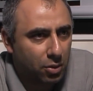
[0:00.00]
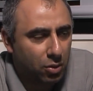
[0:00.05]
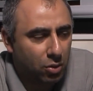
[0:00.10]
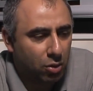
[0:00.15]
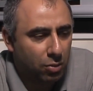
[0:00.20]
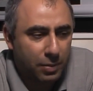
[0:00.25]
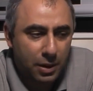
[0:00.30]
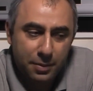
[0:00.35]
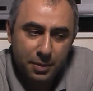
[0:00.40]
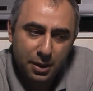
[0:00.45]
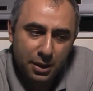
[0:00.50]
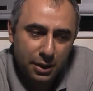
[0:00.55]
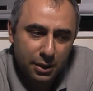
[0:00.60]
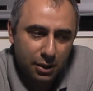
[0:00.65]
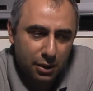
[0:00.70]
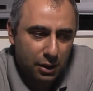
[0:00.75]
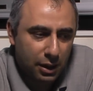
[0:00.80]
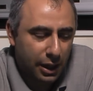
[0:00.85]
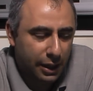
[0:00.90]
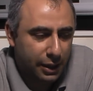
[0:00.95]
Or maybe he
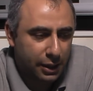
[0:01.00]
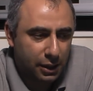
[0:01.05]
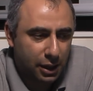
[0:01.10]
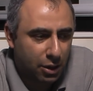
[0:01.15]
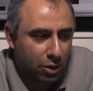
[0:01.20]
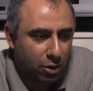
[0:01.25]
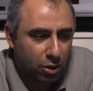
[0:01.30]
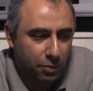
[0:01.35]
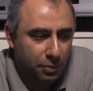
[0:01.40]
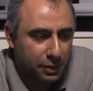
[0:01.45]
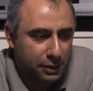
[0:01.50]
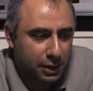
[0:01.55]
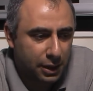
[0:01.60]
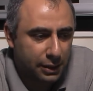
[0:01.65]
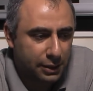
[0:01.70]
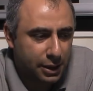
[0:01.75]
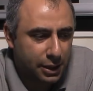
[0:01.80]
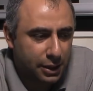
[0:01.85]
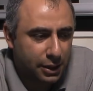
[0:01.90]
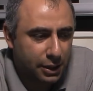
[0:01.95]
didn't like it. I don't know. But
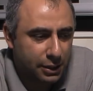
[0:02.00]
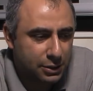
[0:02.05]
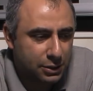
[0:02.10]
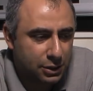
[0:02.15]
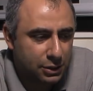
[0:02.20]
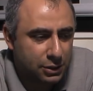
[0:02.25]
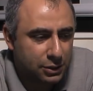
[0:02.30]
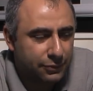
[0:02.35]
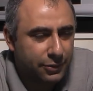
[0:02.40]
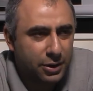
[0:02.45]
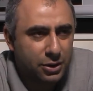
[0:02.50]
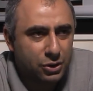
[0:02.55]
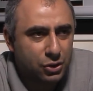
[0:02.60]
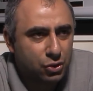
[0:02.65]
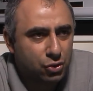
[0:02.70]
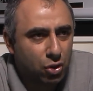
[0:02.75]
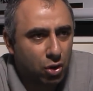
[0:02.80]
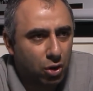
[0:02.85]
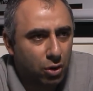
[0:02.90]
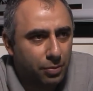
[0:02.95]
I think it's it's very
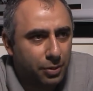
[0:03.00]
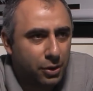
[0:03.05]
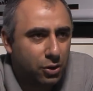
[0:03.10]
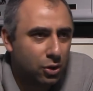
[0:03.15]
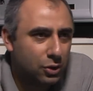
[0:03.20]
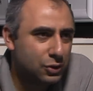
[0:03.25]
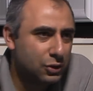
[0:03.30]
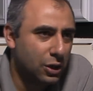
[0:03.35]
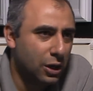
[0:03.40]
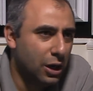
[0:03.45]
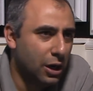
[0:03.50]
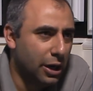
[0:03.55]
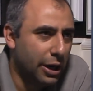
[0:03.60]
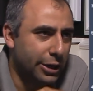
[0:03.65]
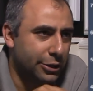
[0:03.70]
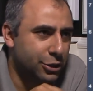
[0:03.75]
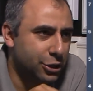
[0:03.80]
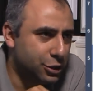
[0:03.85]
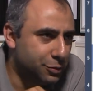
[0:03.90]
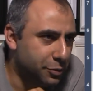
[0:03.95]
strong because
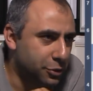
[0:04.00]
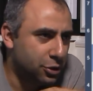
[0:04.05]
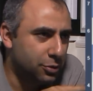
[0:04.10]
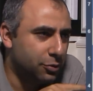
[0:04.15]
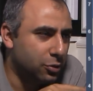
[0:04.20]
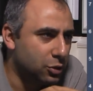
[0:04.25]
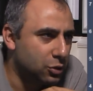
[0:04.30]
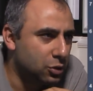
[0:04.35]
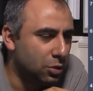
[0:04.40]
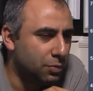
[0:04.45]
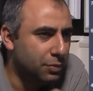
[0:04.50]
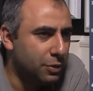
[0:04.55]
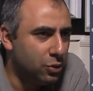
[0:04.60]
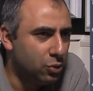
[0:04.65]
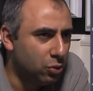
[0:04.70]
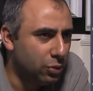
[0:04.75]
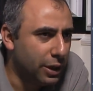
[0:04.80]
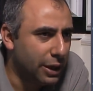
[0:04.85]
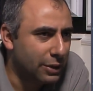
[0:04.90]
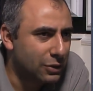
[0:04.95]
Ashish bishop goes on
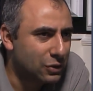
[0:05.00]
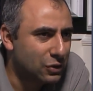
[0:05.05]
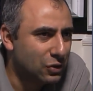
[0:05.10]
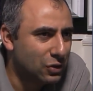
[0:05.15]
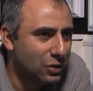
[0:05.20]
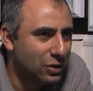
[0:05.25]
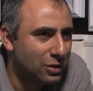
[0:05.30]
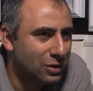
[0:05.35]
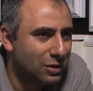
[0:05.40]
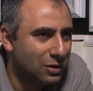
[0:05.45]
b2 next.